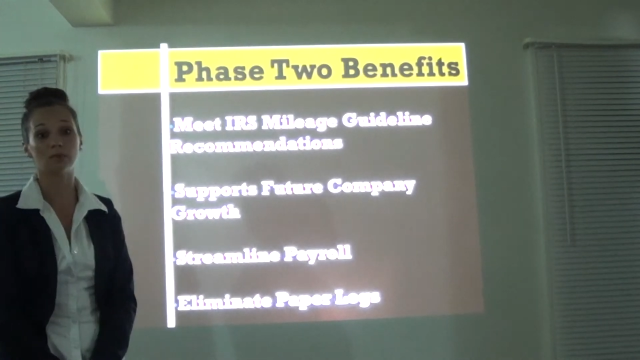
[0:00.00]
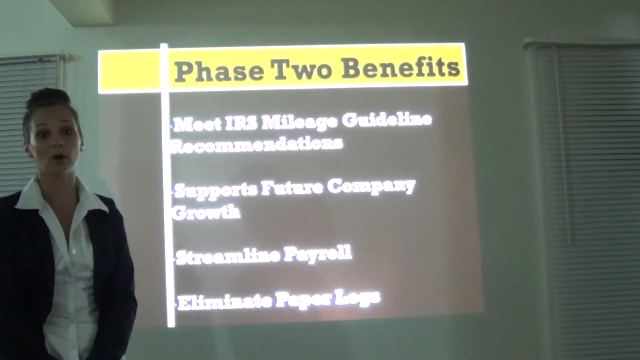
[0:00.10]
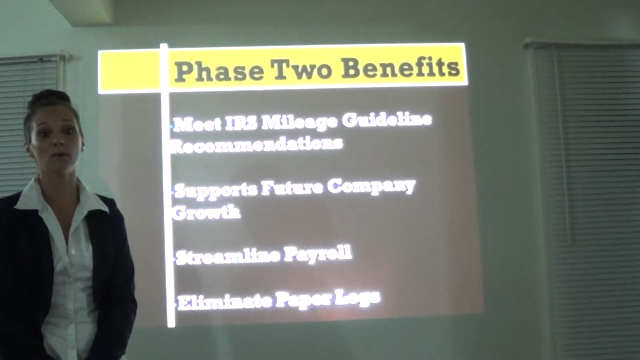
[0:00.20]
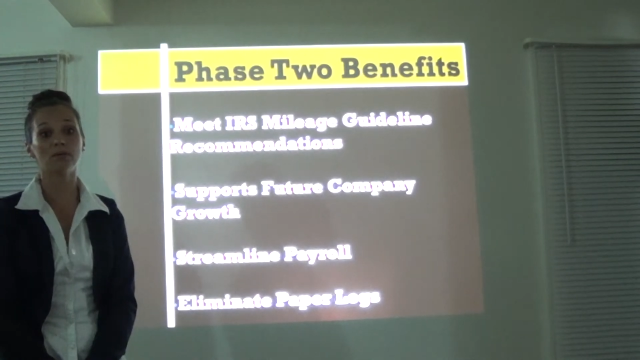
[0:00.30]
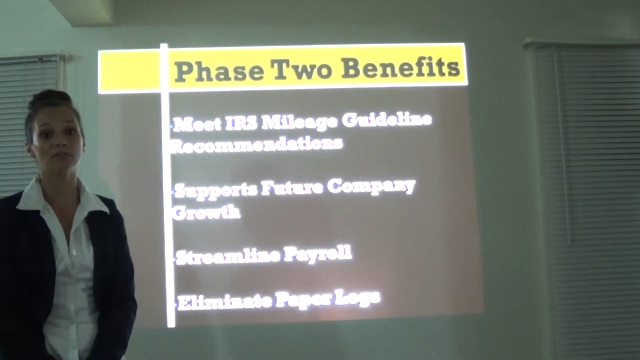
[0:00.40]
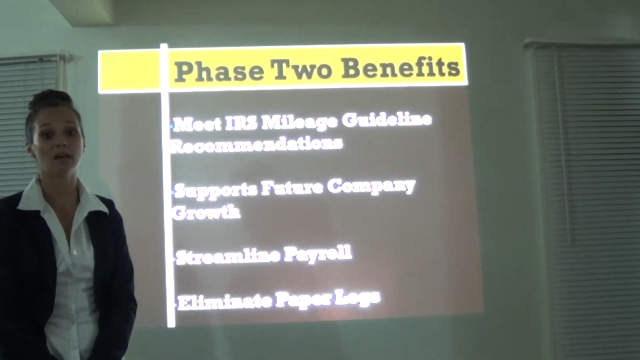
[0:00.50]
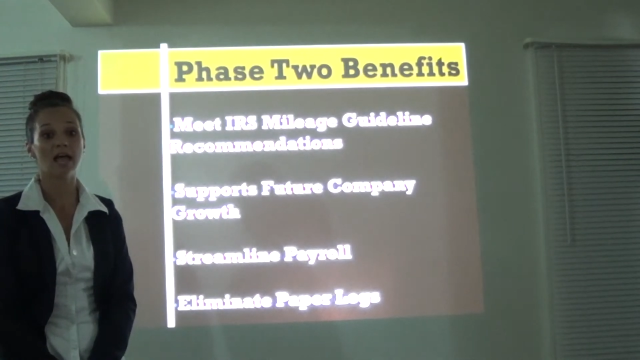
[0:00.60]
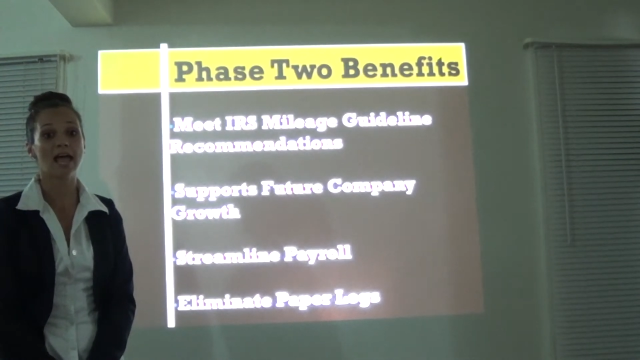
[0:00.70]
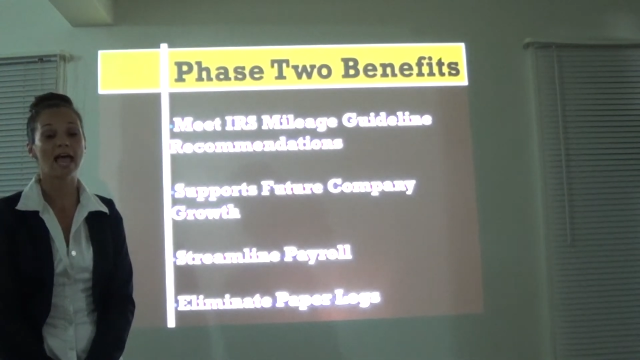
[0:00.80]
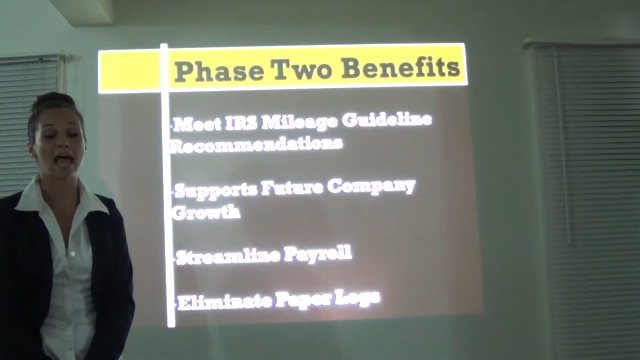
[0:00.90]
growth,
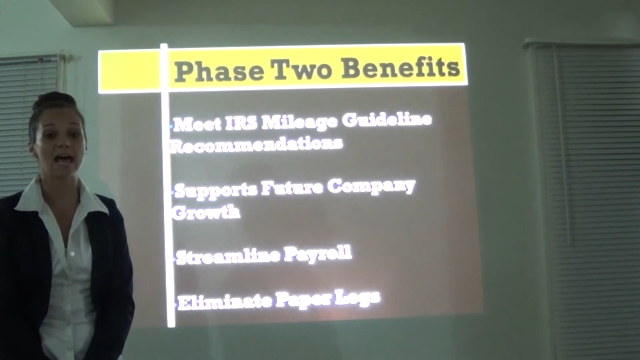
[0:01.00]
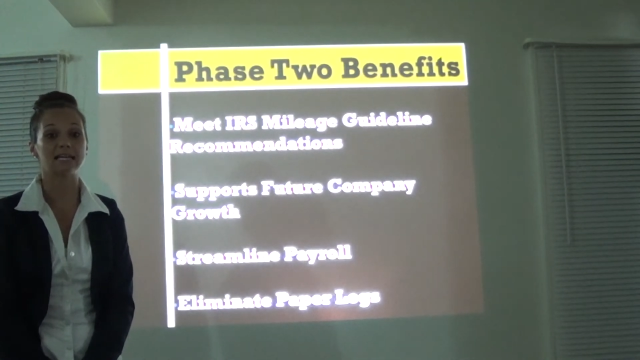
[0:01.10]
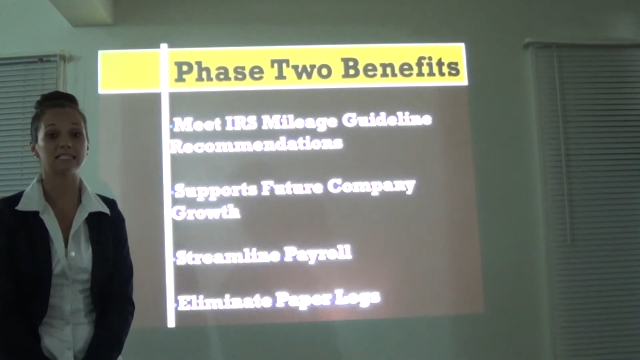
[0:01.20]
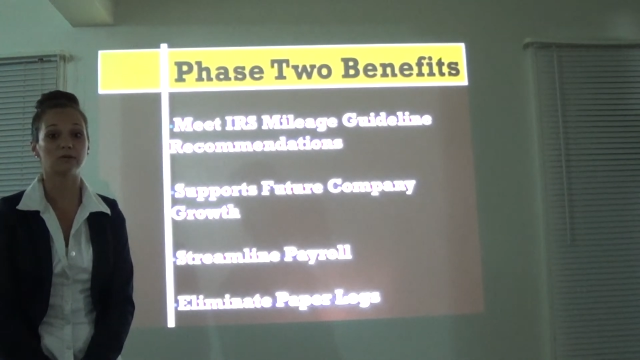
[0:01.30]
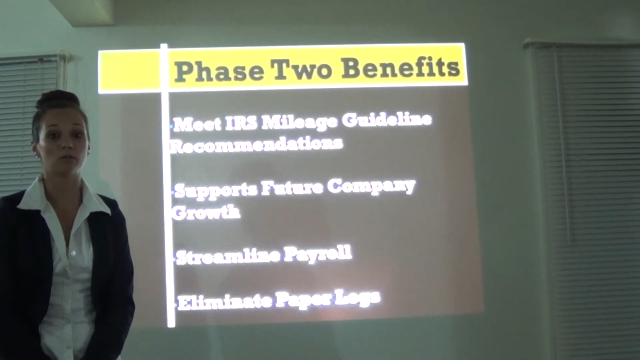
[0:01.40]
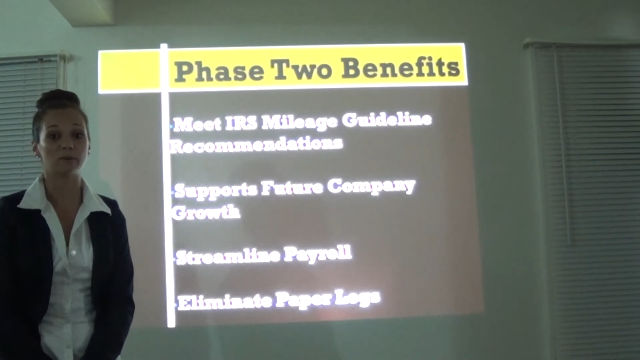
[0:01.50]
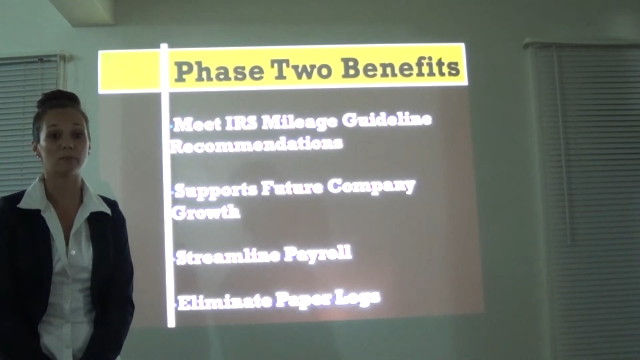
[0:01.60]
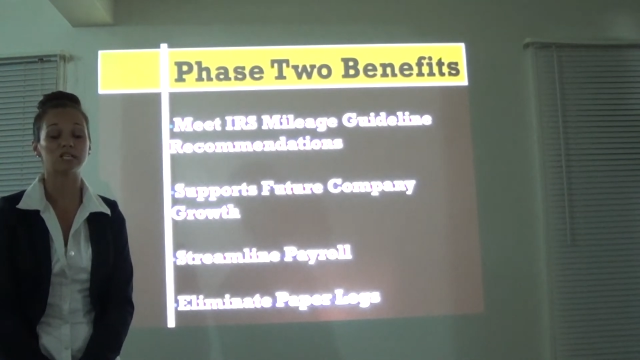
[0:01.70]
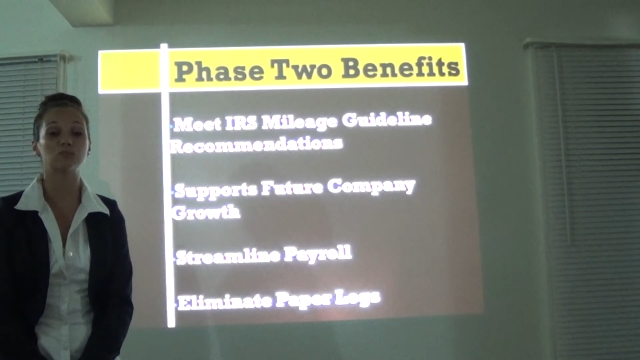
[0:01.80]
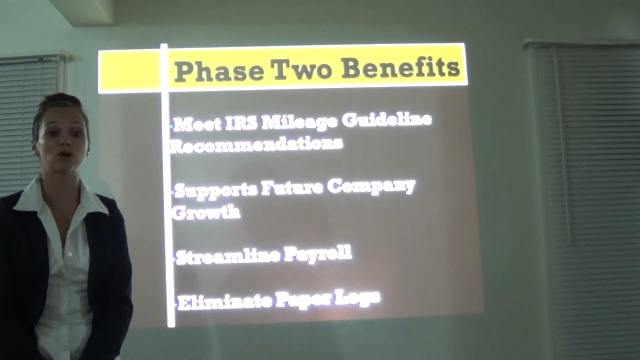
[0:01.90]
as it will be
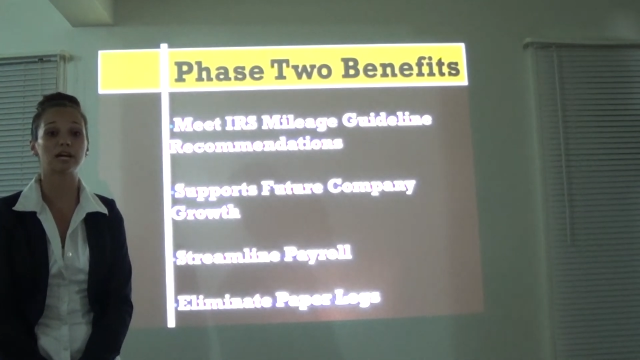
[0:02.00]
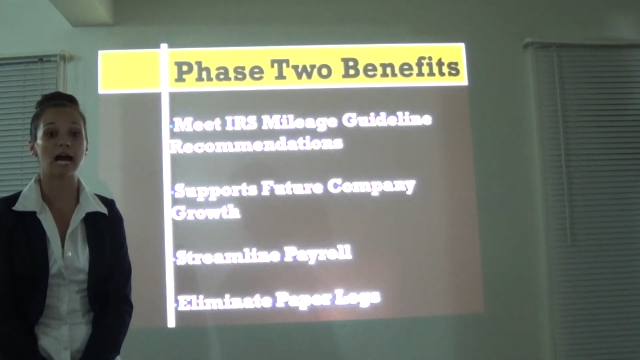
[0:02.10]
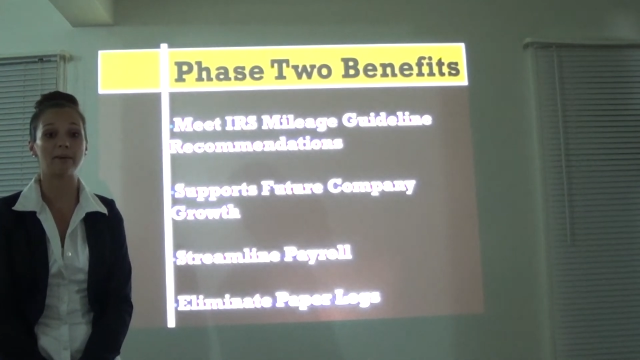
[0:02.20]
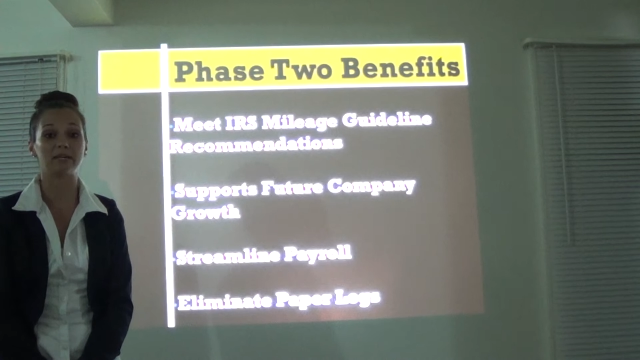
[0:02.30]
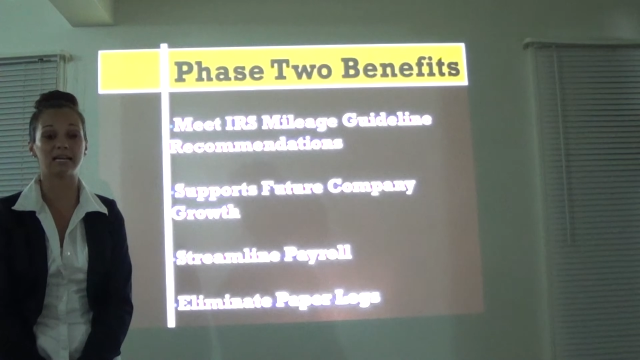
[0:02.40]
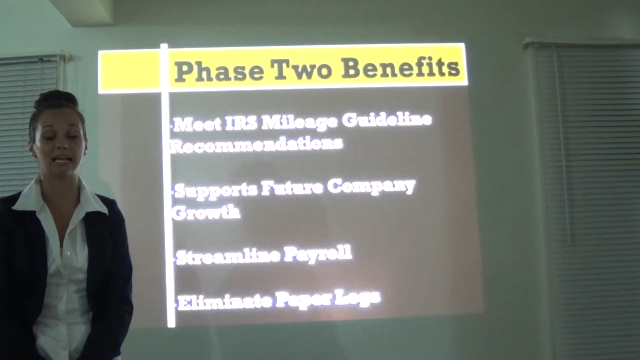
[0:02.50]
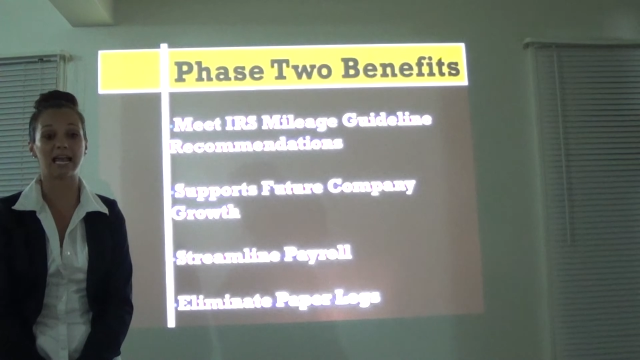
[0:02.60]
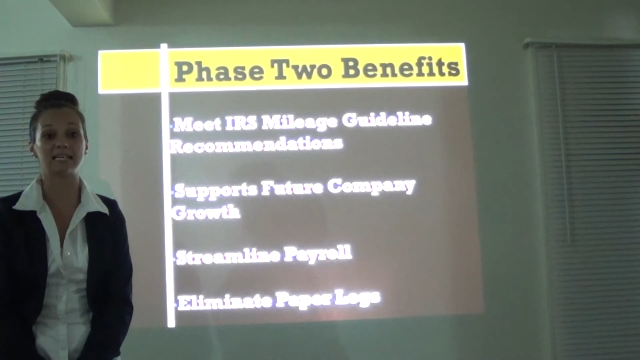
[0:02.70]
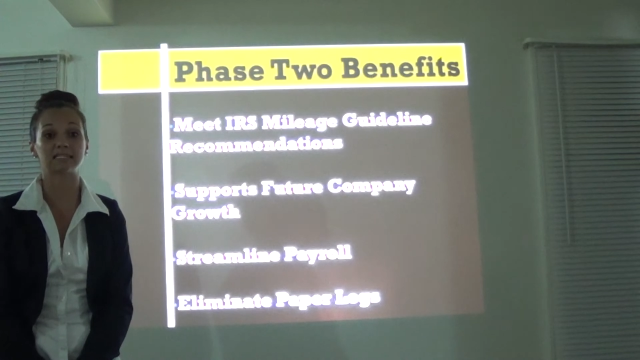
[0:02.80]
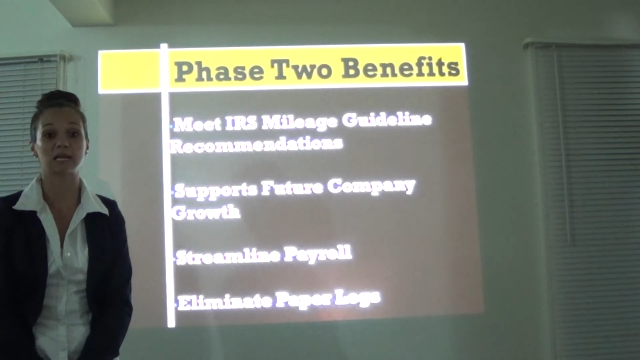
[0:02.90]
much more
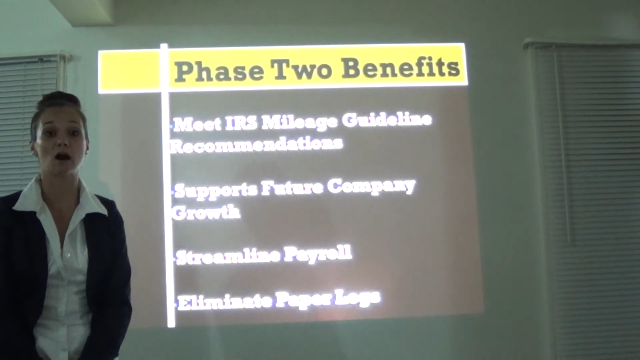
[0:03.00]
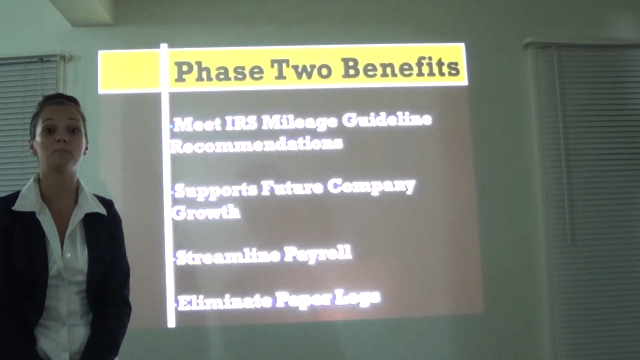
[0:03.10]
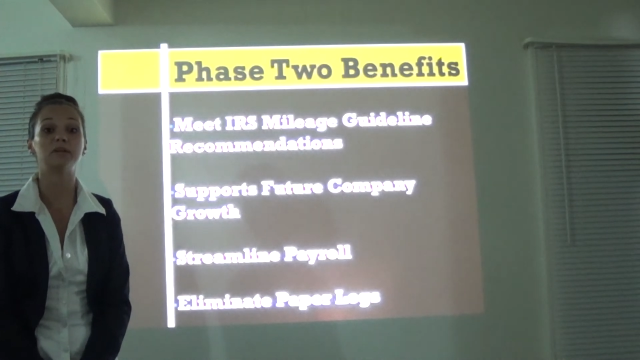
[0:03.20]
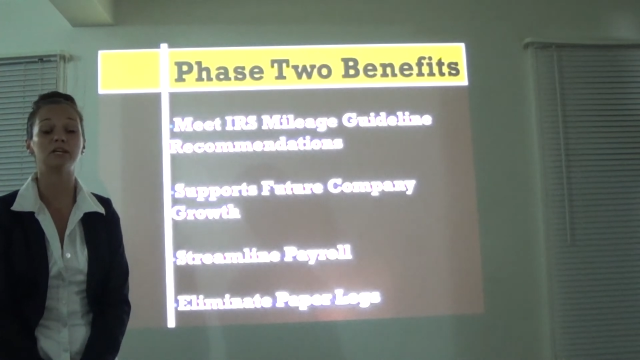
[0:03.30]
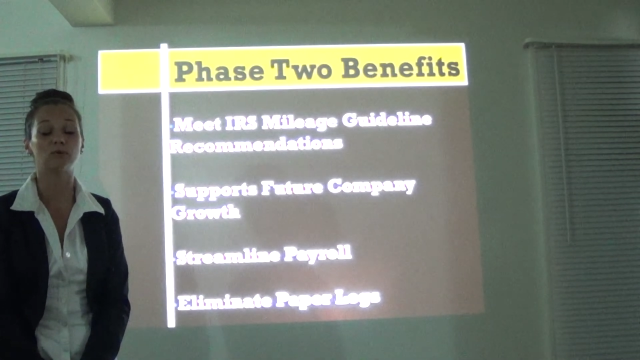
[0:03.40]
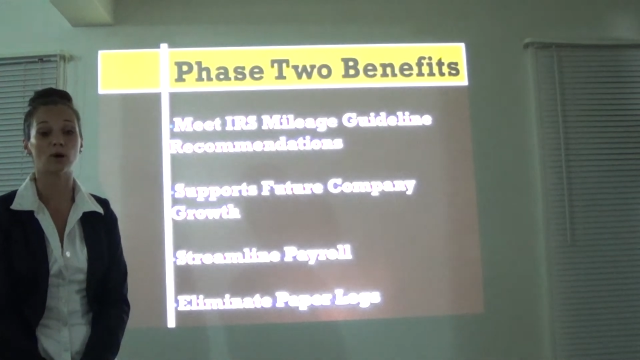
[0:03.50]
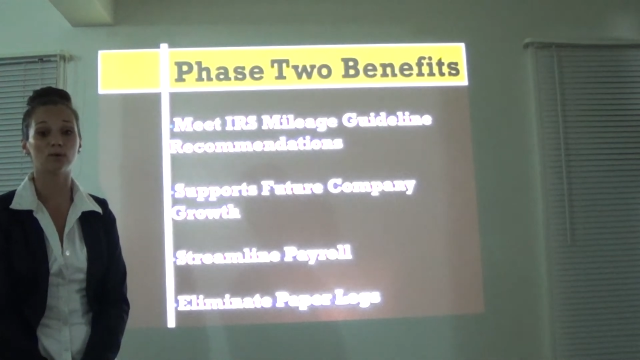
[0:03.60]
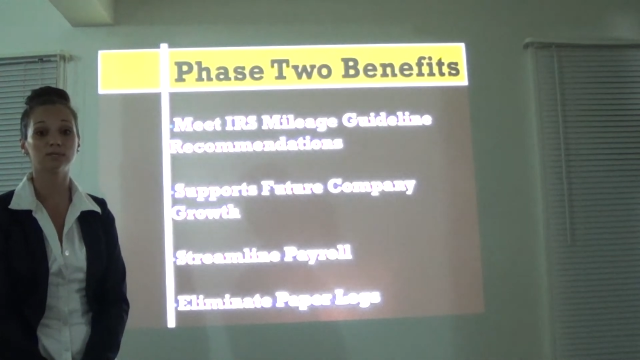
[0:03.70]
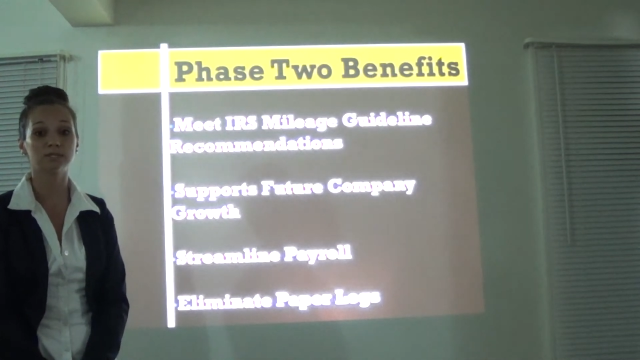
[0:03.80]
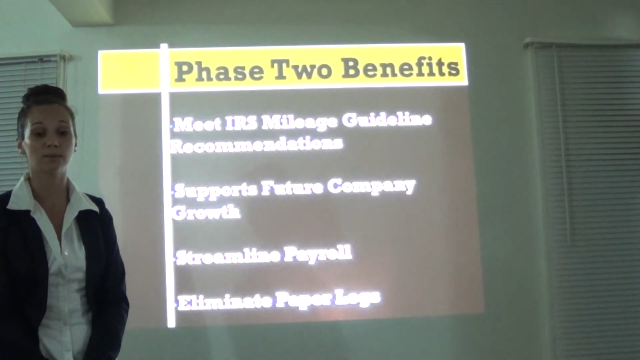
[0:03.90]
accommodating as the company
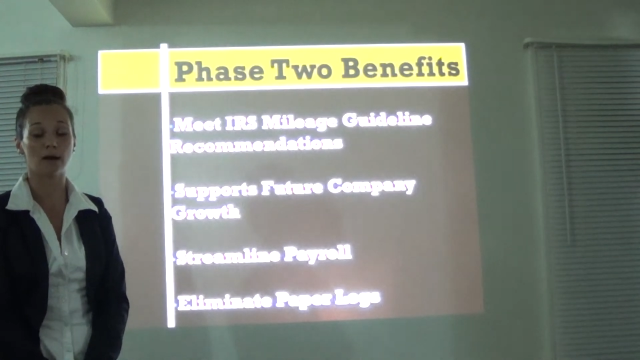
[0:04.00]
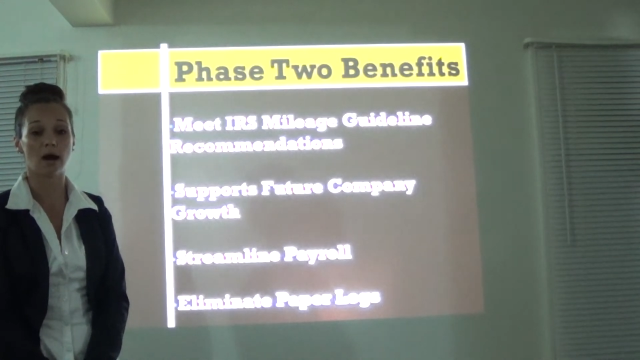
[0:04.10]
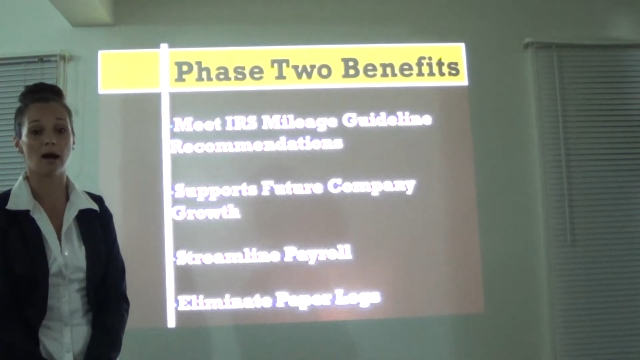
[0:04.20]
grows